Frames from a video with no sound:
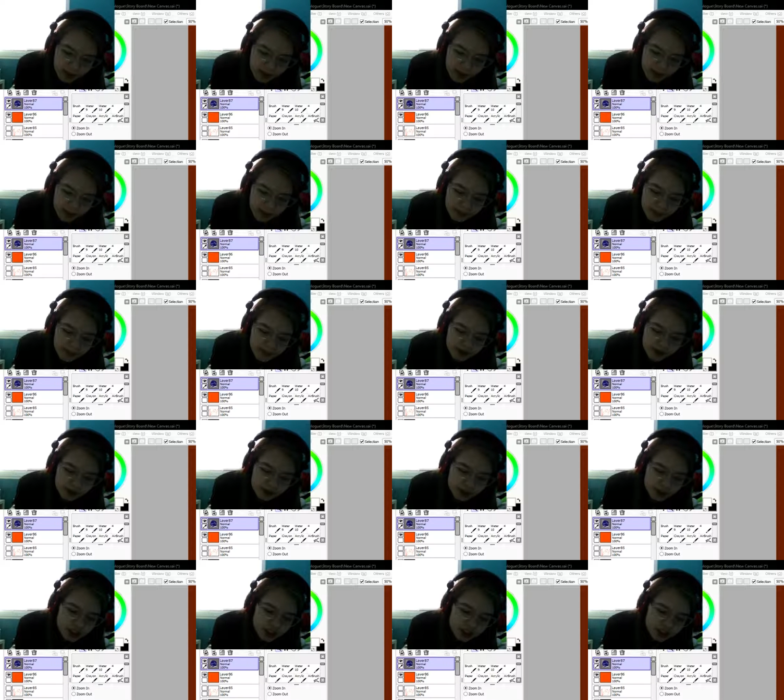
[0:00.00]
so
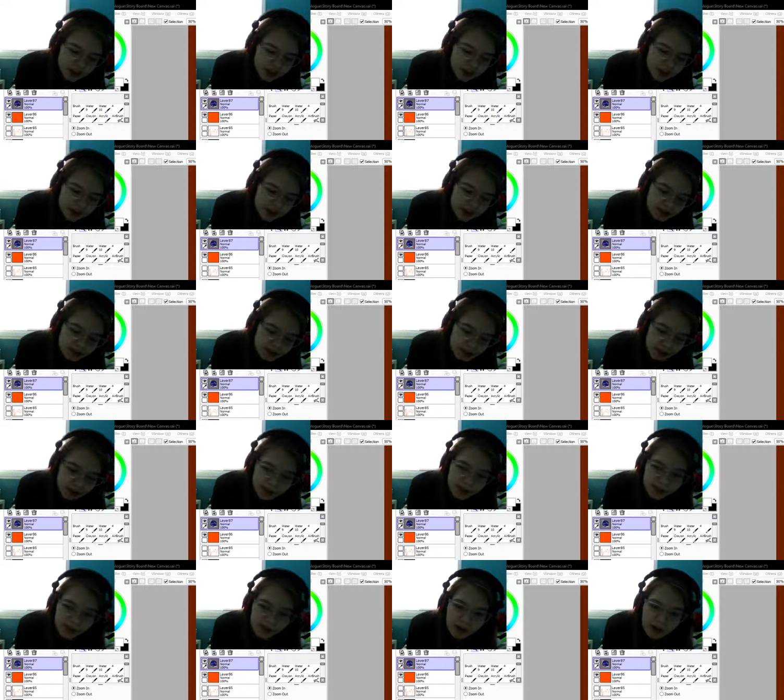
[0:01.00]
she's a bit jumpy
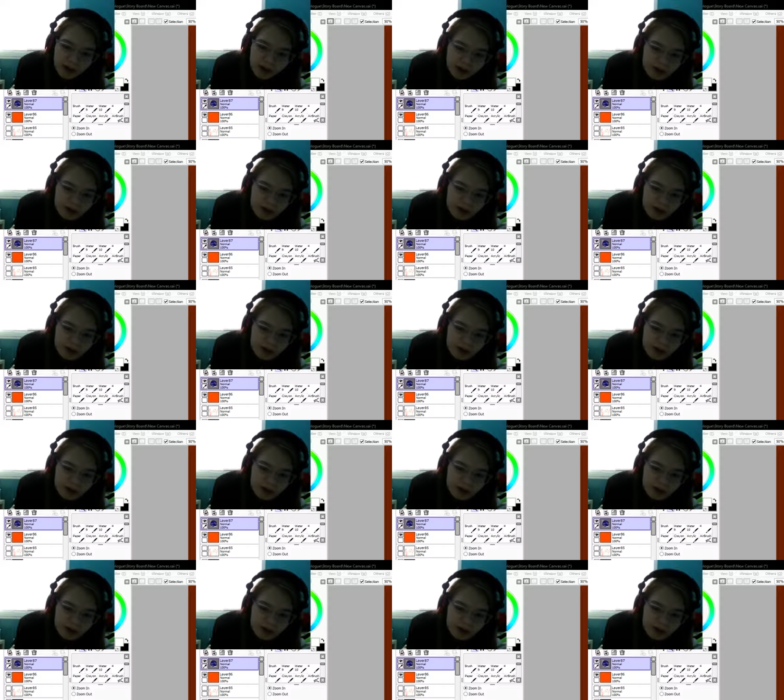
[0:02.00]
around him.